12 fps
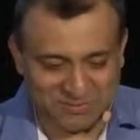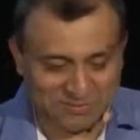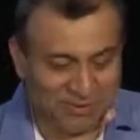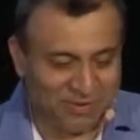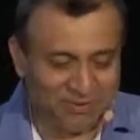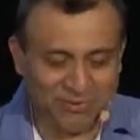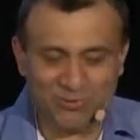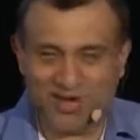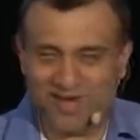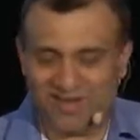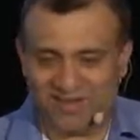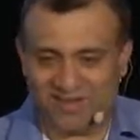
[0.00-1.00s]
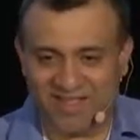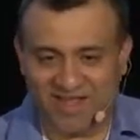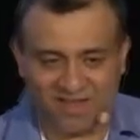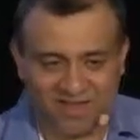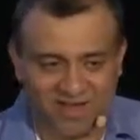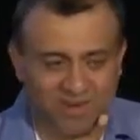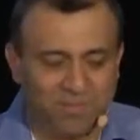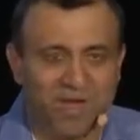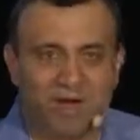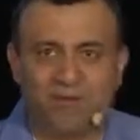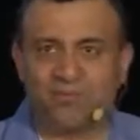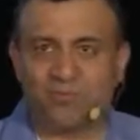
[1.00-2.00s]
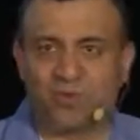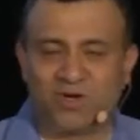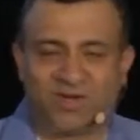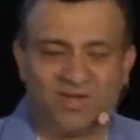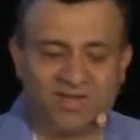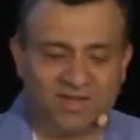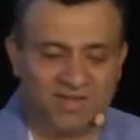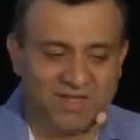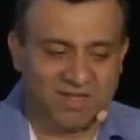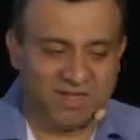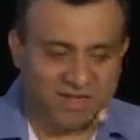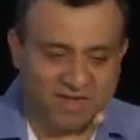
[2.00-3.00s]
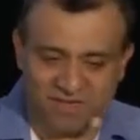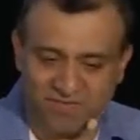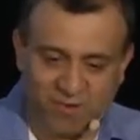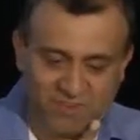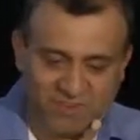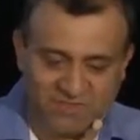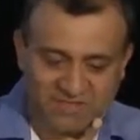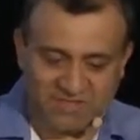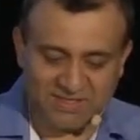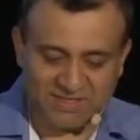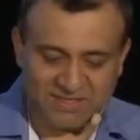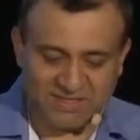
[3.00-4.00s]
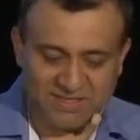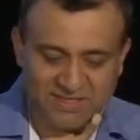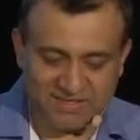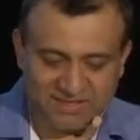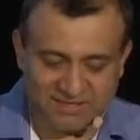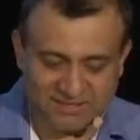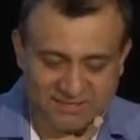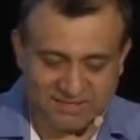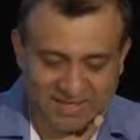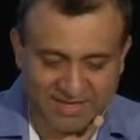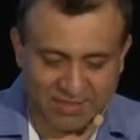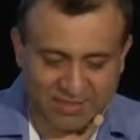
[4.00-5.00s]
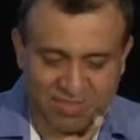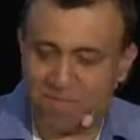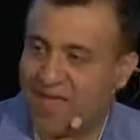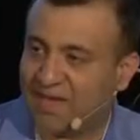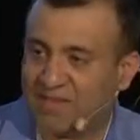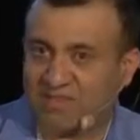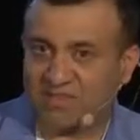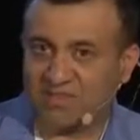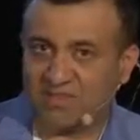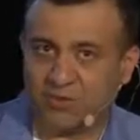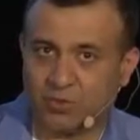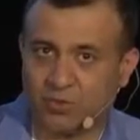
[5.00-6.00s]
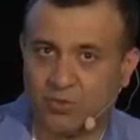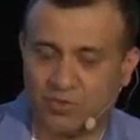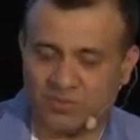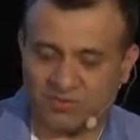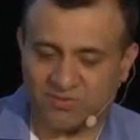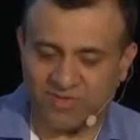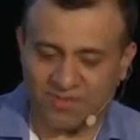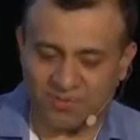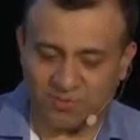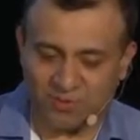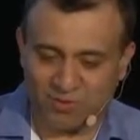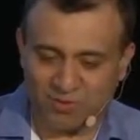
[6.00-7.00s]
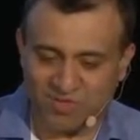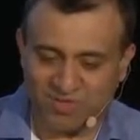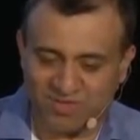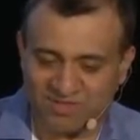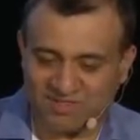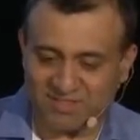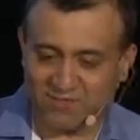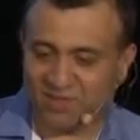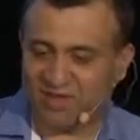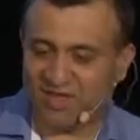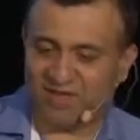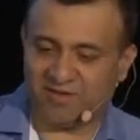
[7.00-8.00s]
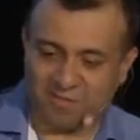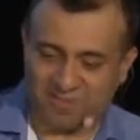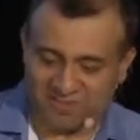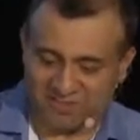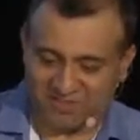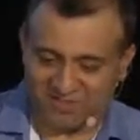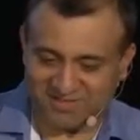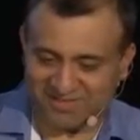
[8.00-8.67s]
So how do you handle that? And a part of what DevOps is kind of balancing the two goals, right? At Google, we have a concept called error budget.